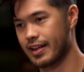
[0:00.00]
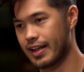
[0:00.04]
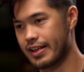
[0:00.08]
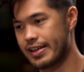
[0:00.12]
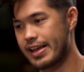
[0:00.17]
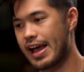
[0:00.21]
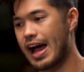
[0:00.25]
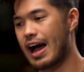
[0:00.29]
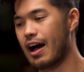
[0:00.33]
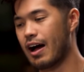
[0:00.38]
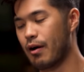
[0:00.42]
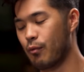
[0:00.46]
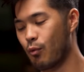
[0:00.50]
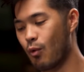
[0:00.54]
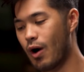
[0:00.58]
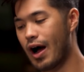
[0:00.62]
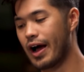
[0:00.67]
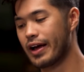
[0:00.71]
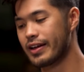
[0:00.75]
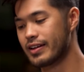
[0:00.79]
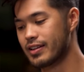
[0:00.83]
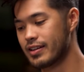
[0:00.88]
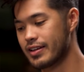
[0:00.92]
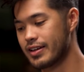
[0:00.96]
Yeah, uh,
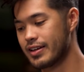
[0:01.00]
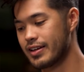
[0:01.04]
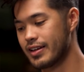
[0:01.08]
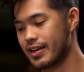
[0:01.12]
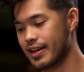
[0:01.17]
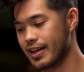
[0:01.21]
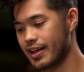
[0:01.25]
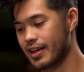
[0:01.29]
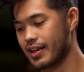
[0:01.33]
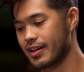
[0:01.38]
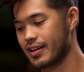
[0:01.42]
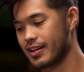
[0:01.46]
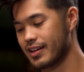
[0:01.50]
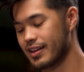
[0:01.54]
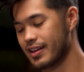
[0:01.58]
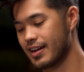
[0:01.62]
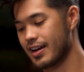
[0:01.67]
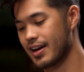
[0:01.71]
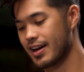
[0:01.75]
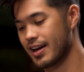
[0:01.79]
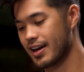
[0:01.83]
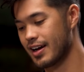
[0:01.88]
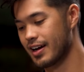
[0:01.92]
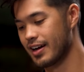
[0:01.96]
widely
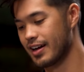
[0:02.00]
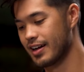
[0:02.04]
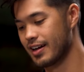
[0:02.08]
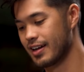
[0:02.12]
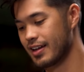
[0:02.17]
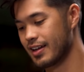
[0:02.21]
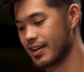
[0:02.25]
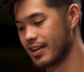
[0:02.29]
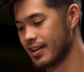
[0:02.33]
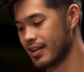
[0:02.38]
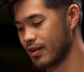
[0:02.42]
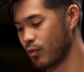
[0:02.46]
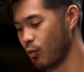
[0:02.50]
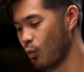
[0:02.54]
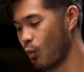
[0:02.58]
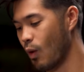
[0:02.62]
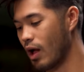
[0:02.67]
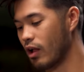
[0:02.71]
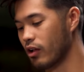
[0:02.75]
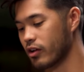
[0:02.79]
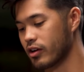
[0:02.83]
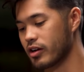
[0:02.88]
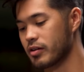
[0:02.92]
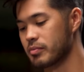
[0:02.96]
uh,
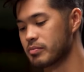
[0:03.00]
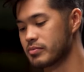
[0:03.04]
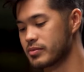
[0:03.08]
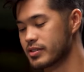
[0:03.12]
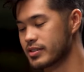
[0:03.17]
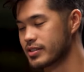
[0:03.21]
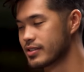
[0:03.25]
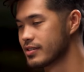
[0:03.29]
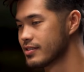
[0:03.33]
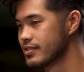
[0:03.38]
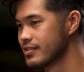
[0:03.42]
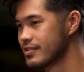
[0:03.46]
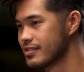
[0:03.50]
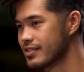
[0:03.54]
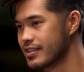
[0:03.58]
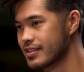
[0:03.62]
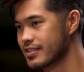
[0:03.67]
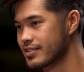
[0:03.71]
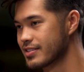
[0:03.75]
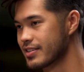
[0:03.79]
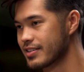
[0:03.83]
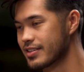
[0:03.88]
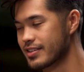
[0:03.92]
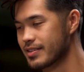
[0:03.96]
welcomed
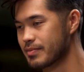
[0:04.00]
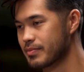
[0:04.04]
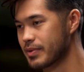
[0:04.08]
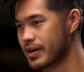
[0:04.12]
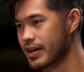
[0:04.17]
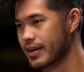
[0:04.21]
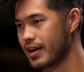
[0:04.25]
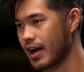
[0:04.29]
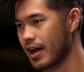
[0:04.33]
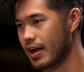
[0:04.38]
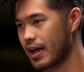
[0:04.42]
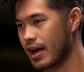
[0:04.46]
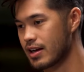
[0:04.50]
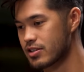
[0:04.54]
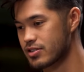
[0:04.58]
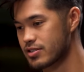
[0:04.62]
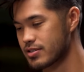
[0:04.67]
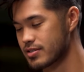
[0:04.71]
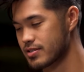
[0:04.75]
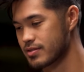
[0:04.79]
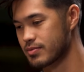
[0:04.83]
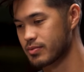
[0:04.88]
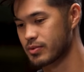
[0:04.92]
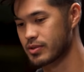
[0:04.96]
into the, but I, I
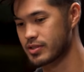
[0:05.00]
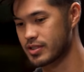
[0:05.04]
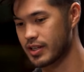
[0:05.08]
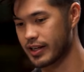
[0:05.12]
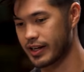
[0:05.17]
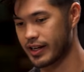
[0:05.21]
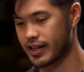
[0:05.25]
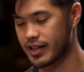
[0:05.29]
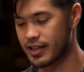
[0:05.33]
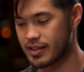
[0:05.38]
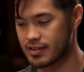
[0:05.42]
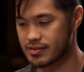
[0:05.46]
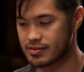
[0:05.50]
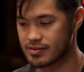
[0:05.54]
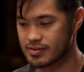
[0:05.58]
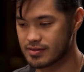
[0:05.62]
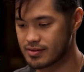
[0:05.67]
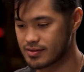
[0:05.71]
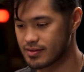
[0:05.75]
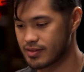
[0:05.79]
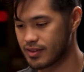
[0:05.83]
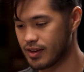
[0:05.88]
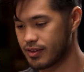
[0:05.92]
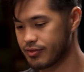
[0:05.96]
just was like a,
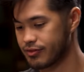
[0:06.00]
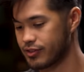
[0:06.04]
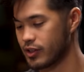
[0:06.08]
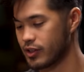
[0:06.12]
a